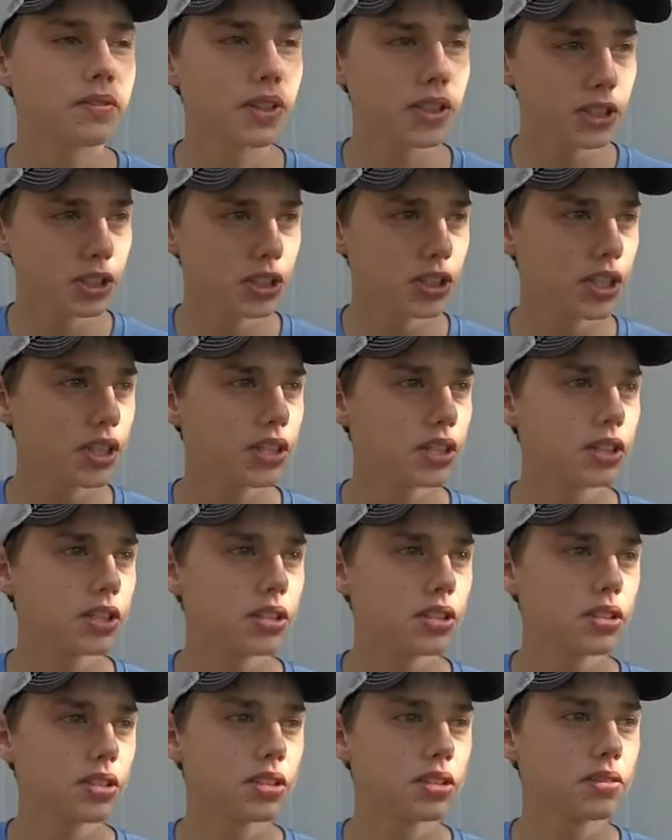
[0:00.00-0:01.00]
Vegetation
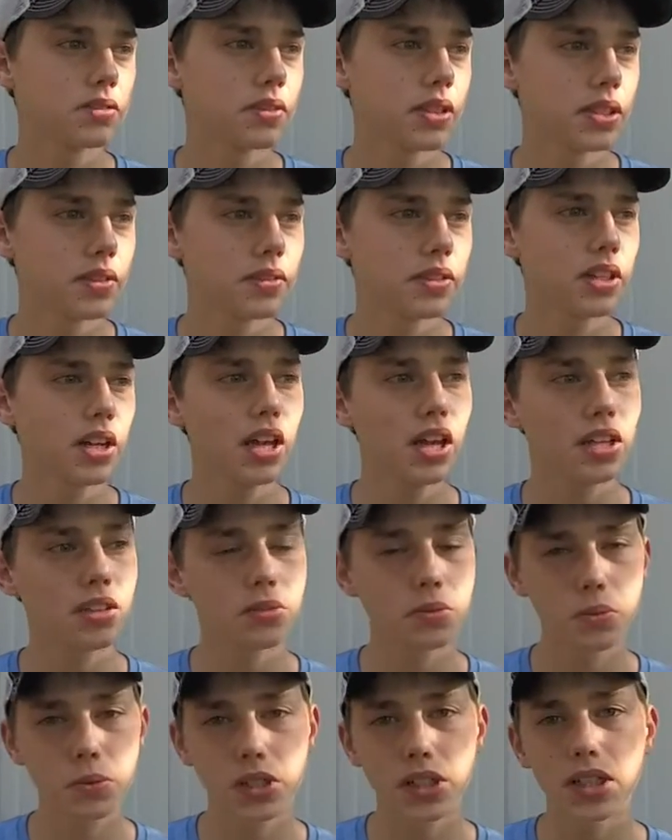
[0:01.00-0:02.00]
is their favorite,
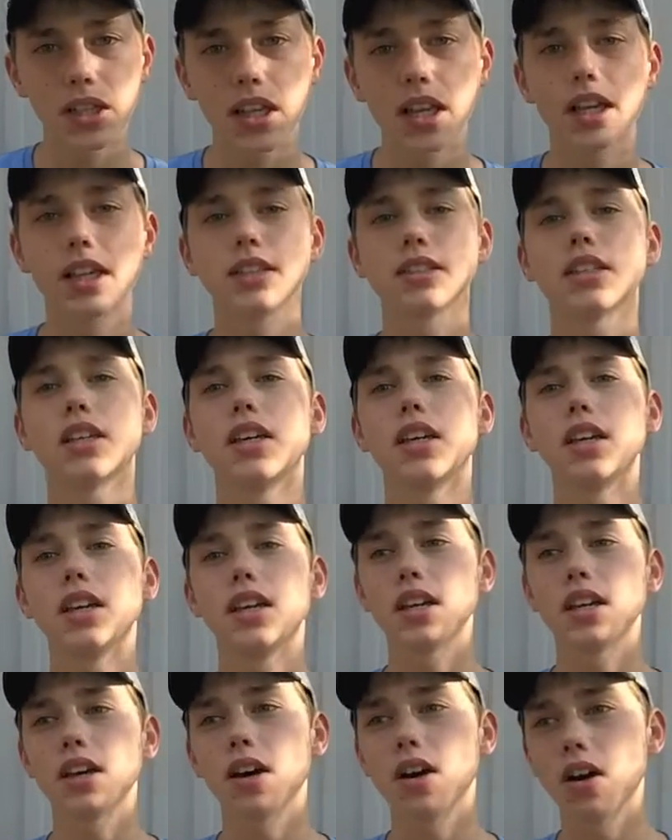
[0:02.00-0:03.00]
as well as
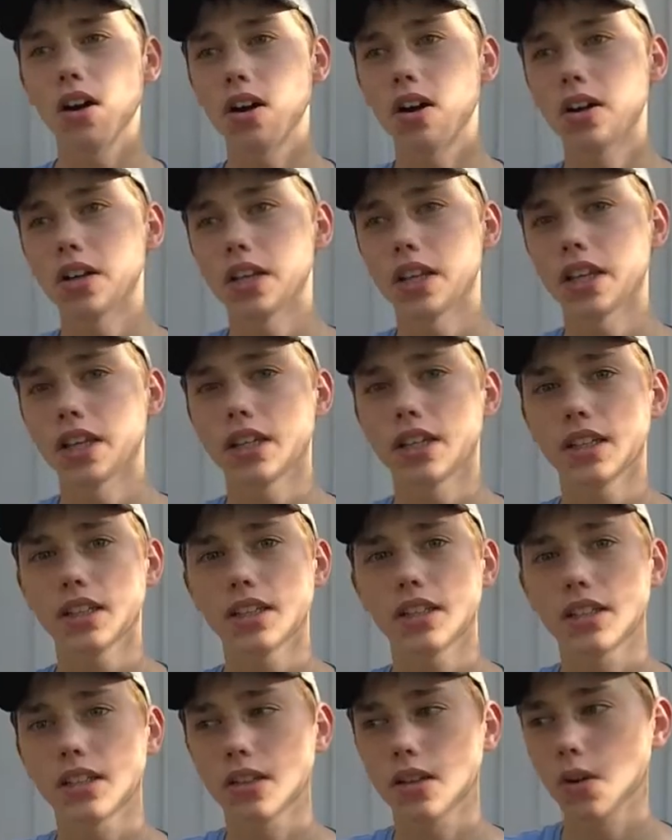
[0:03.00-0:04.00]
hard like
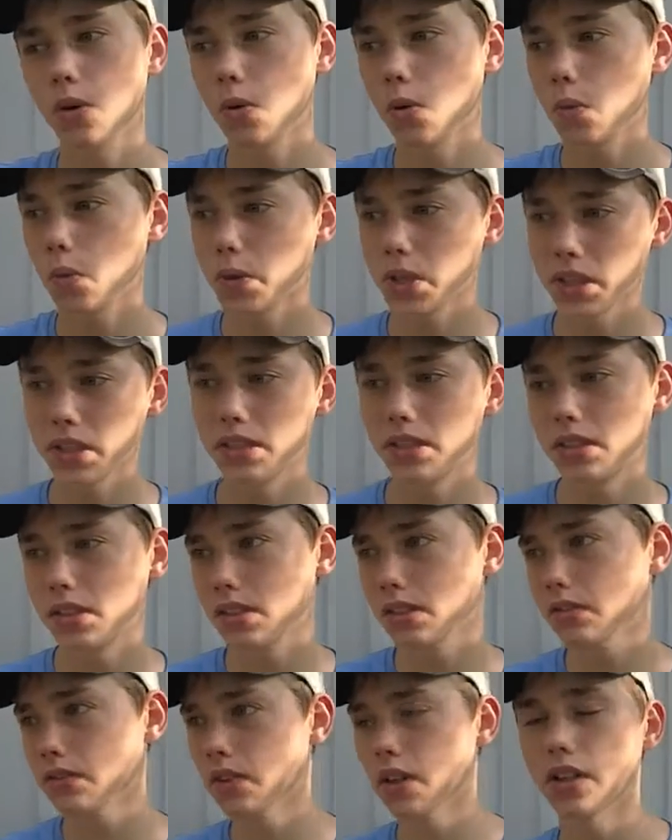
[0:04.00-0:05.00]

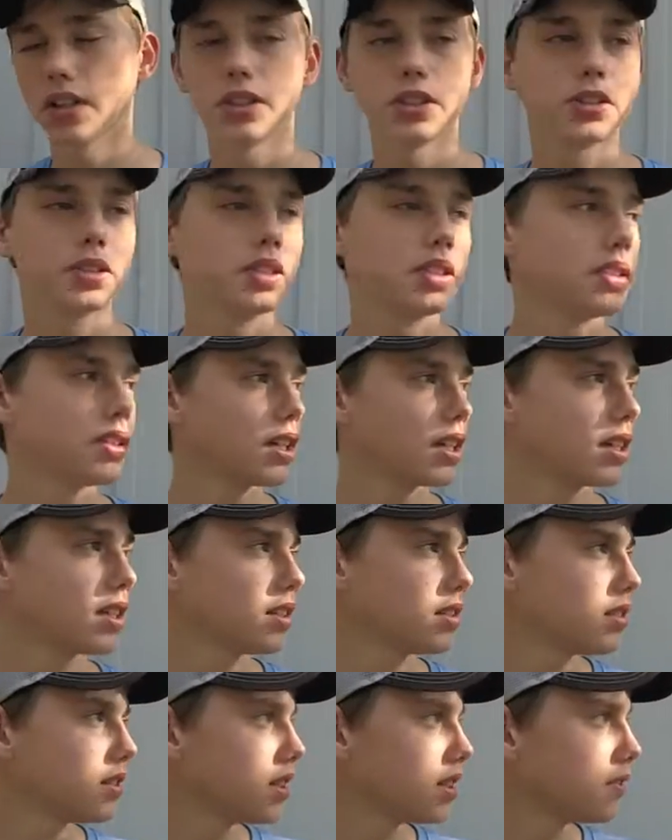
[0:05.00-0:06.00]
weeds, fallen trees, that
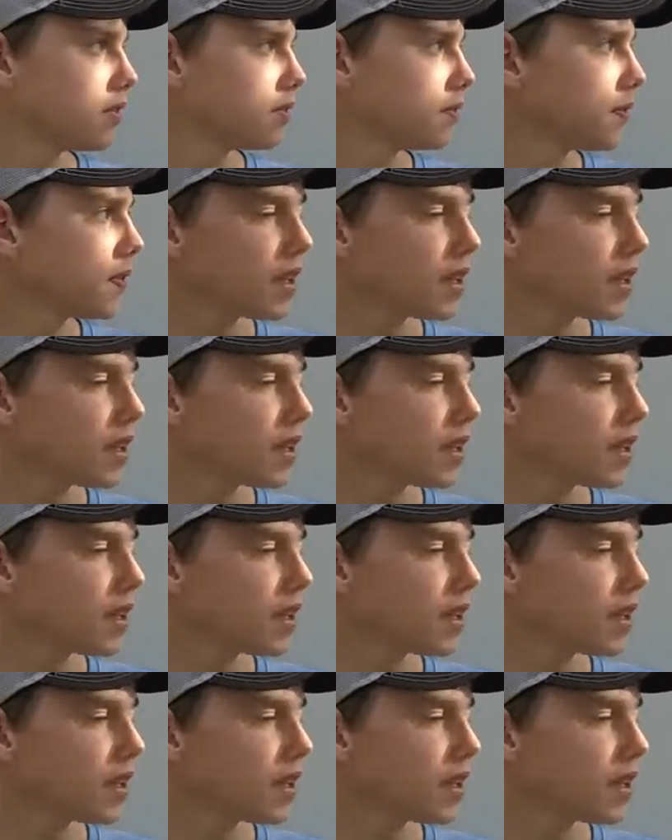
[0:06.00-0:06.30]
kind of stuff.